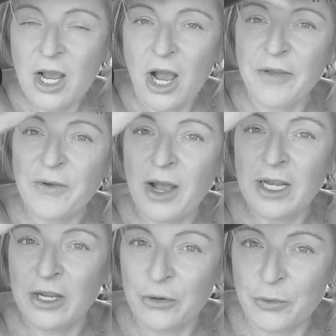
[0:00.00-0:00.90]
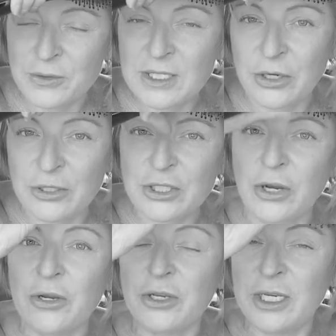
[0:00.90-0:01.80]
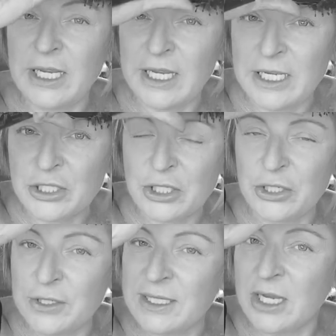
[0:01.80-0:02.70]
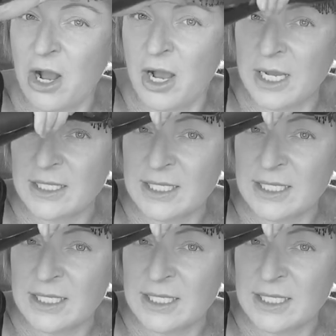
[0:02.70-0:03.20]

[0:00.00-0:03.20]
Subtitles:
I find I also don't need to use the irons